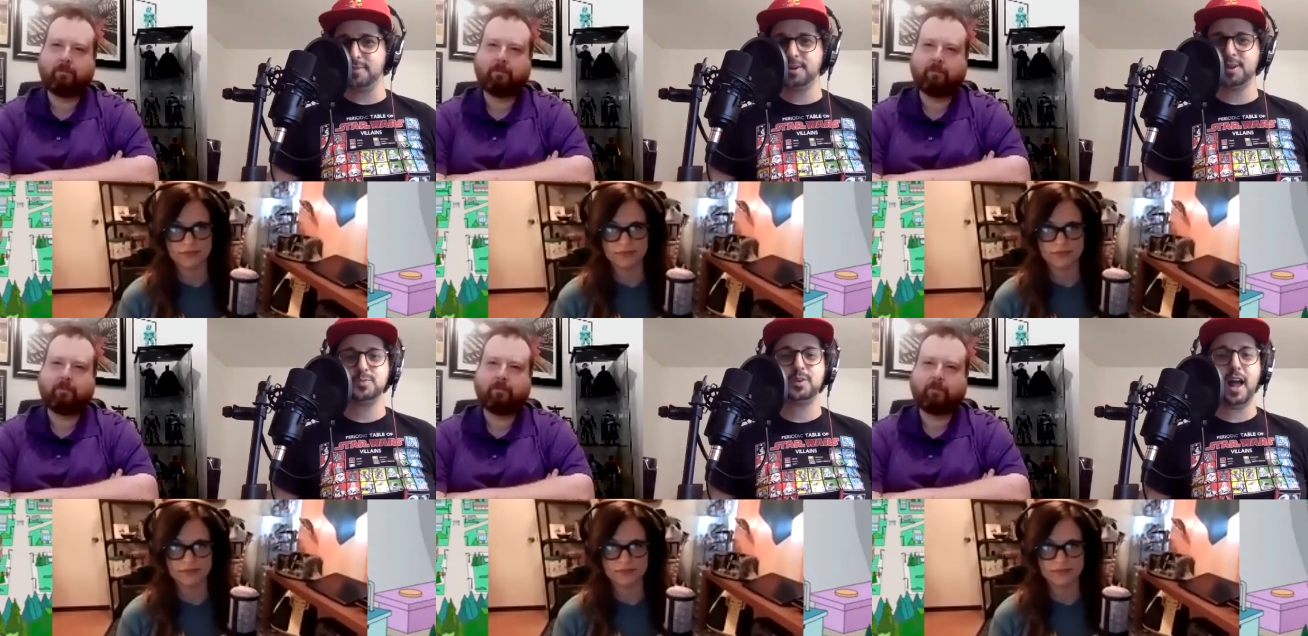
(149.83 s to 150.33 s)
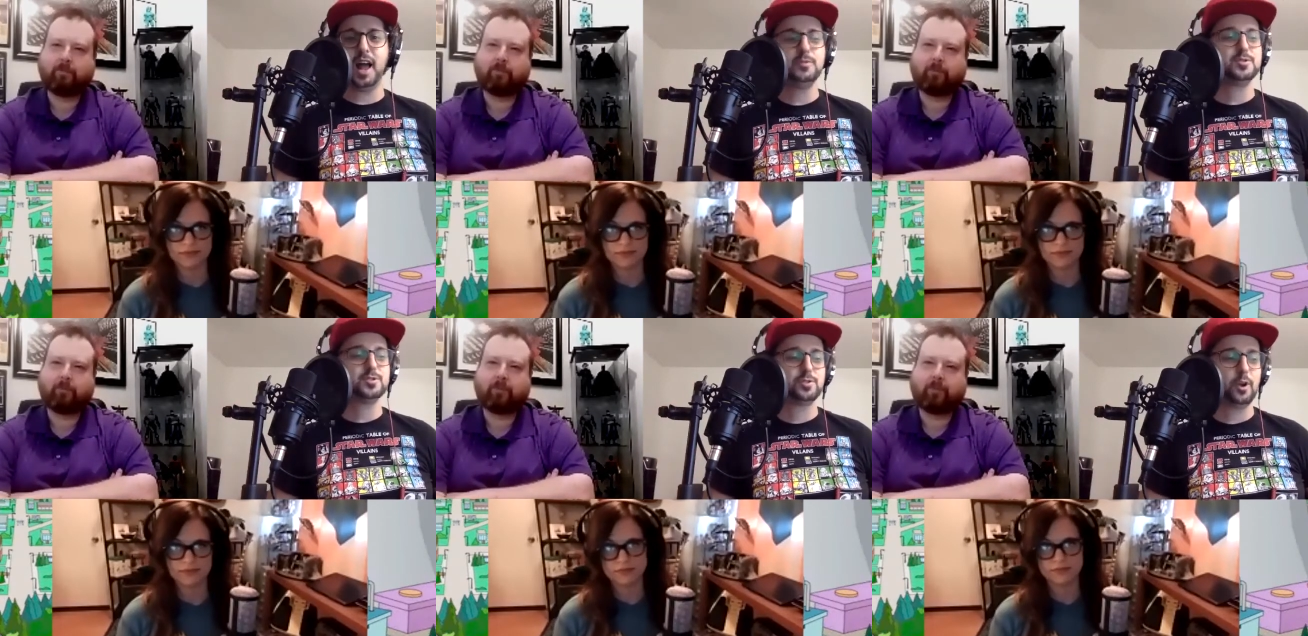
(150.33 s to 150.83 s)
Speaker 1: Because when I
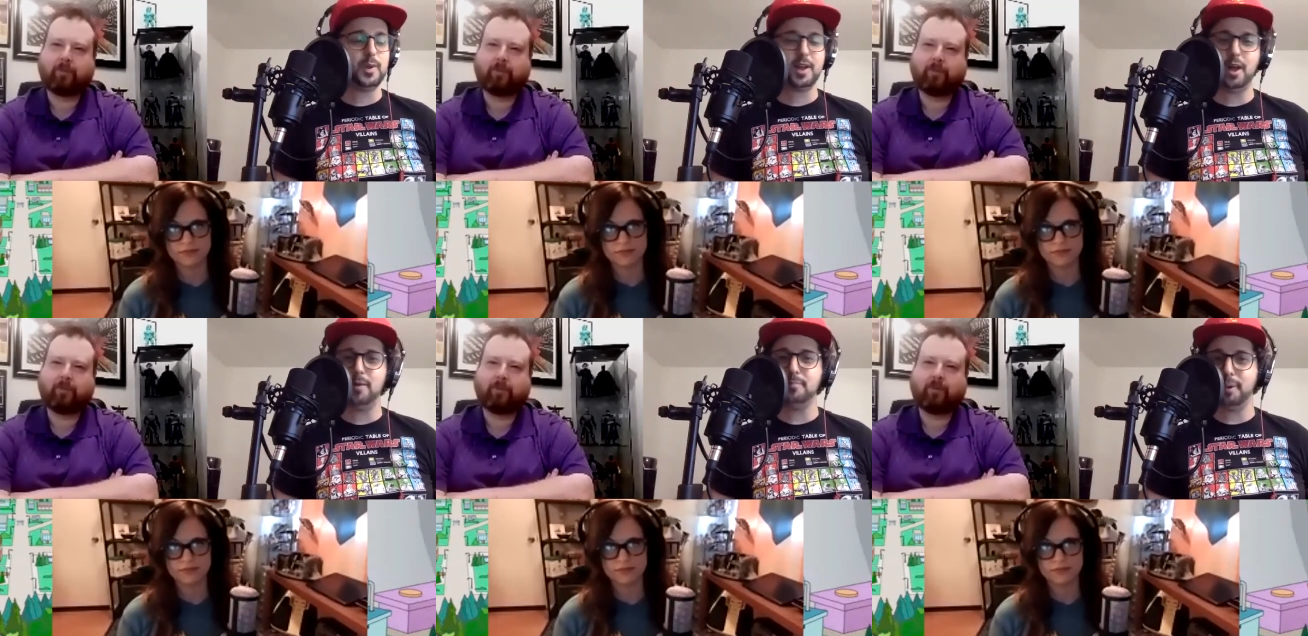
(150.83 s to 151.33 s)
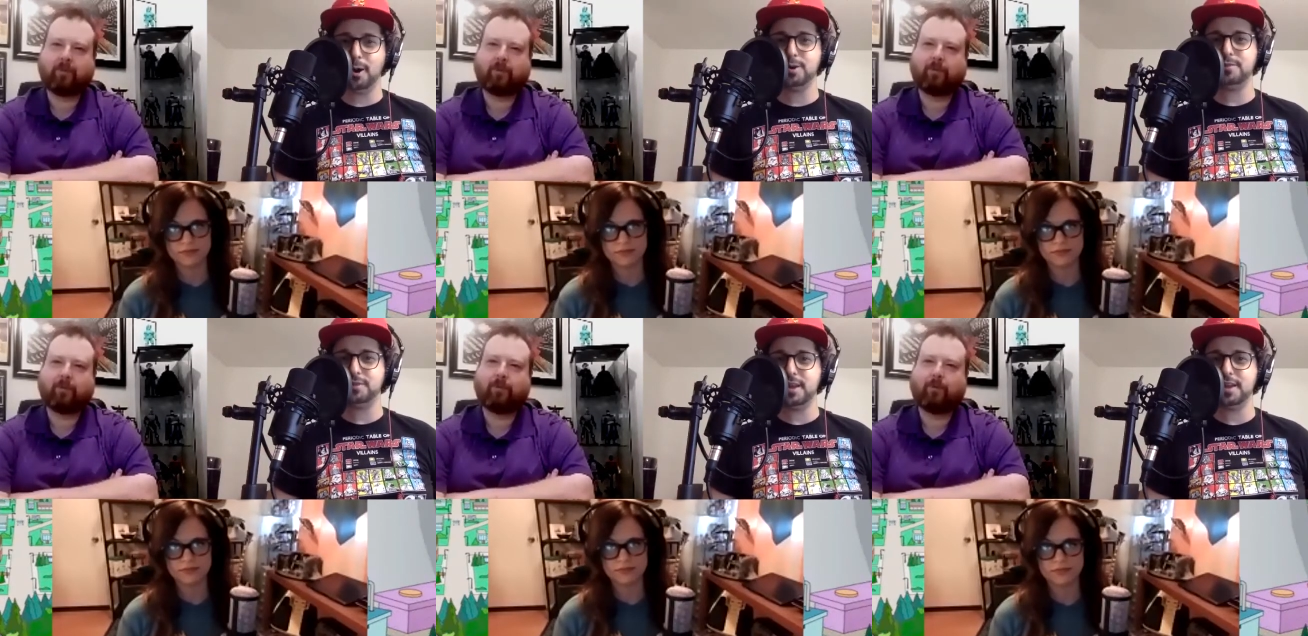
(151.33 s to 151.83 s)
was growing up, part
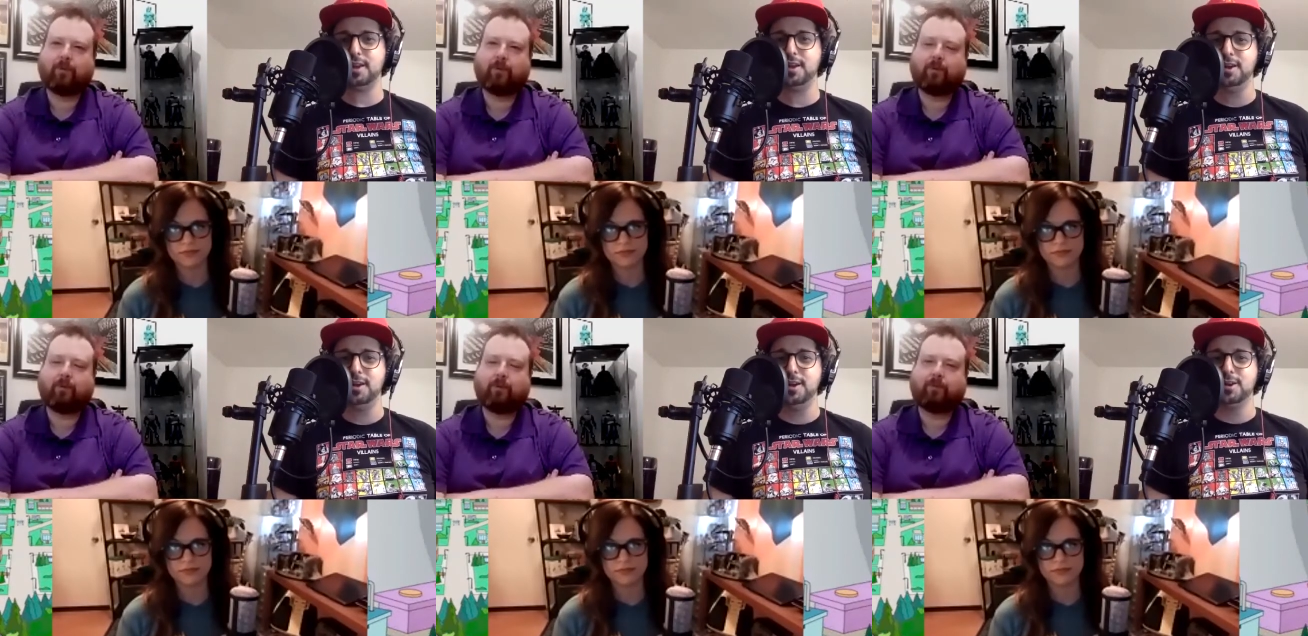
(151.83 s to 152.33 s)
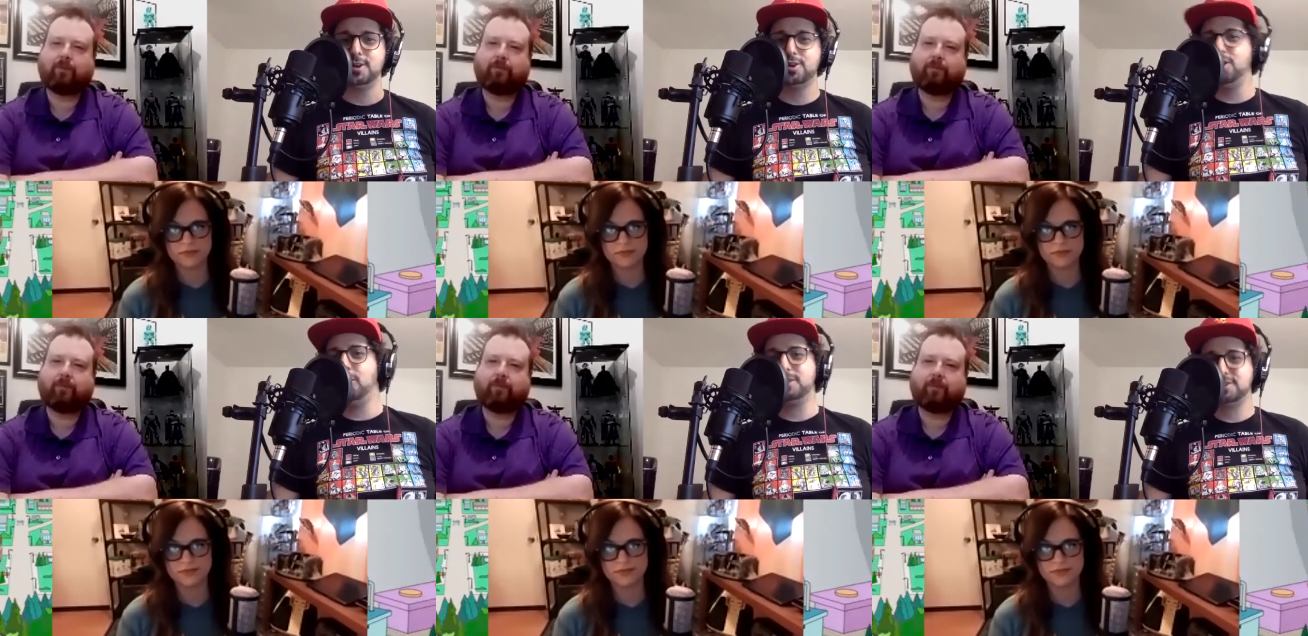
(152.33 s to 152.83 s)
of like
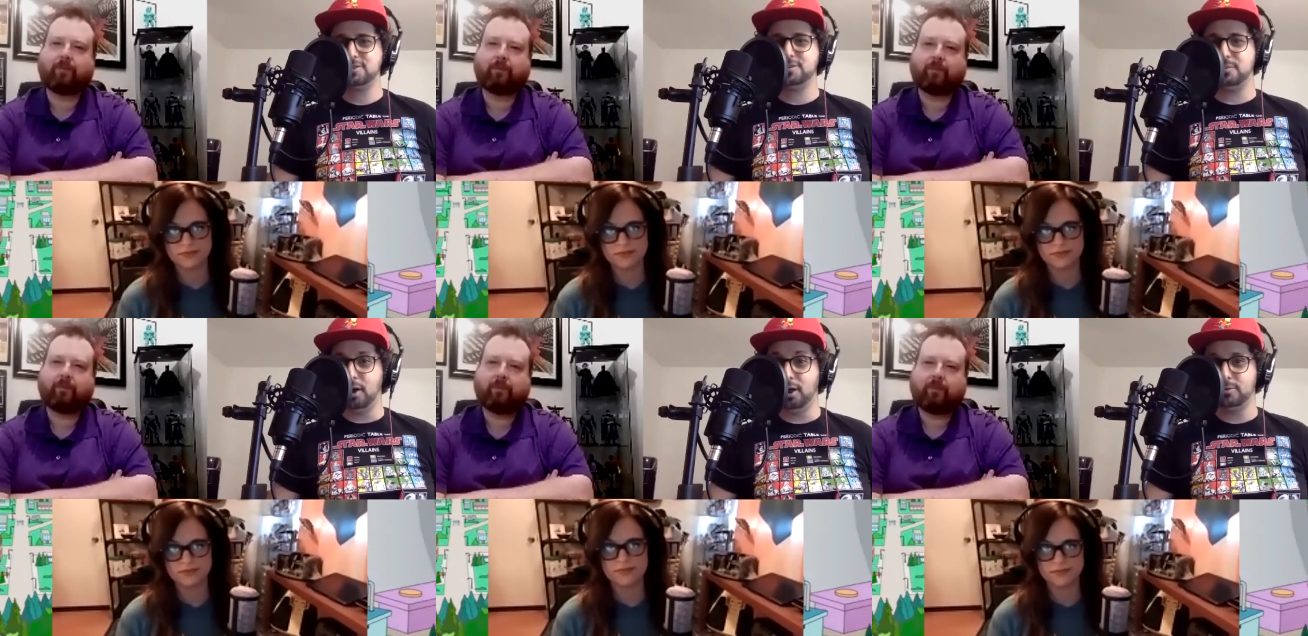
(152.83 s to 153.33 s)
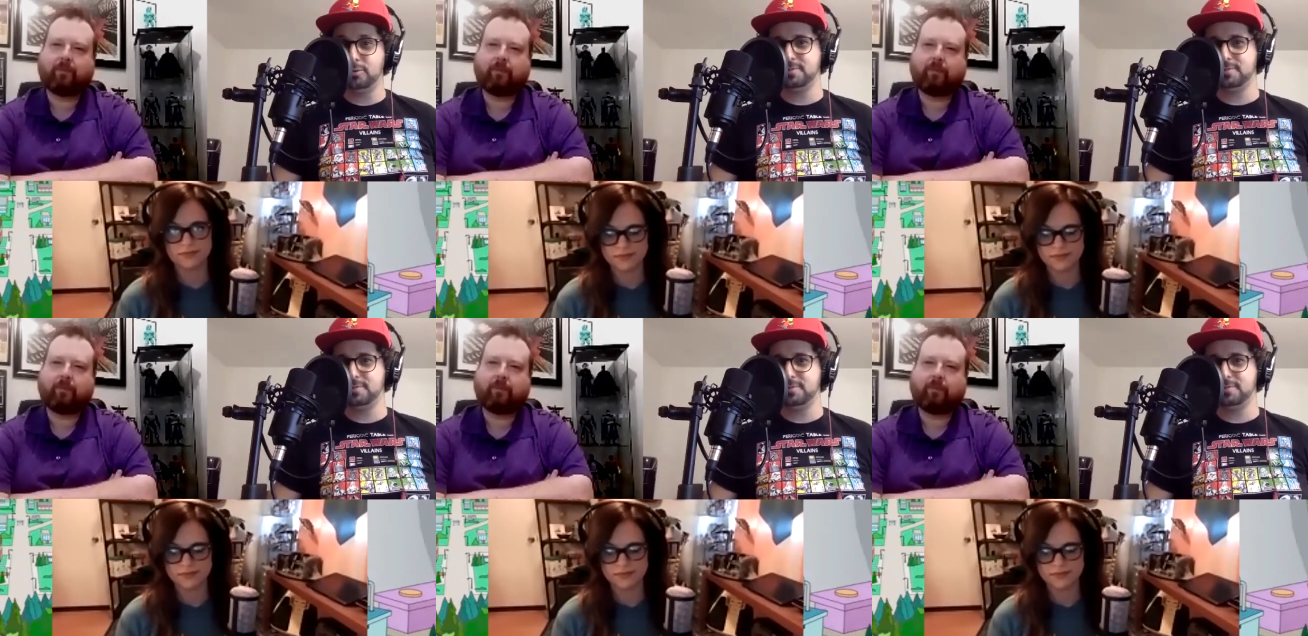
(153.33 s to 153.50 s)
going to the mall with